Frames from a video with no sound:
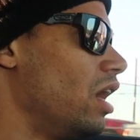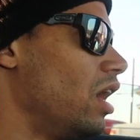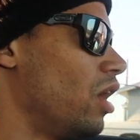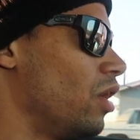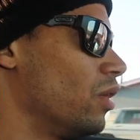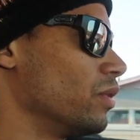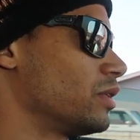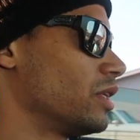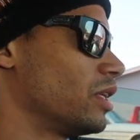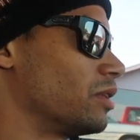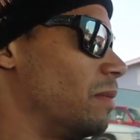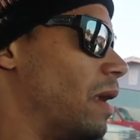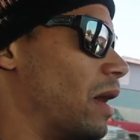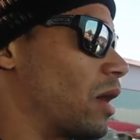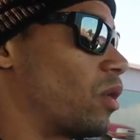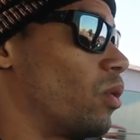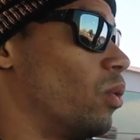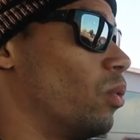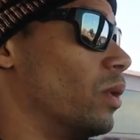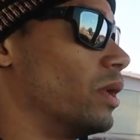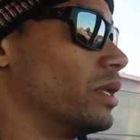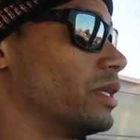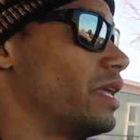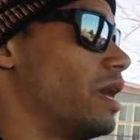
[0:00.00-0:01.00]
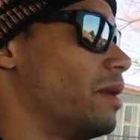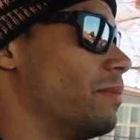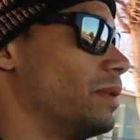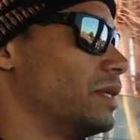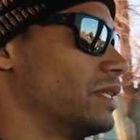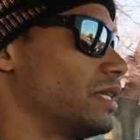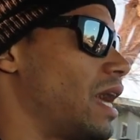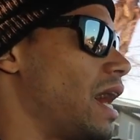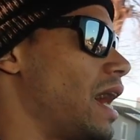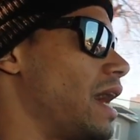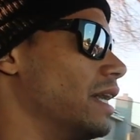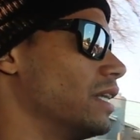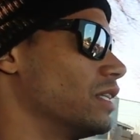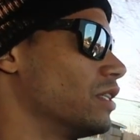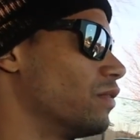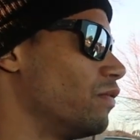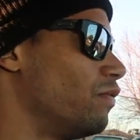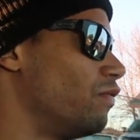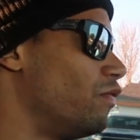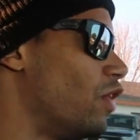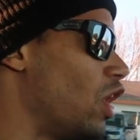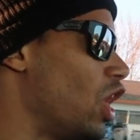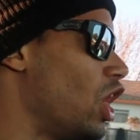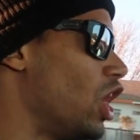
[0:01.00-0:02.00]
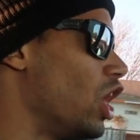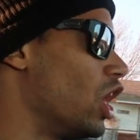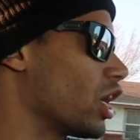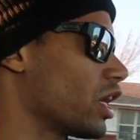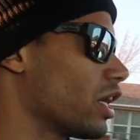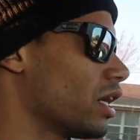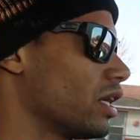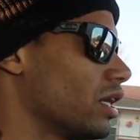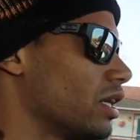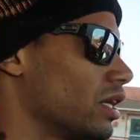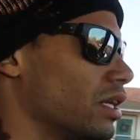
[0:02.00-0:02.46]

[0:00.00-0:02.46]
Oh, it says my coolant temp is high as fuck.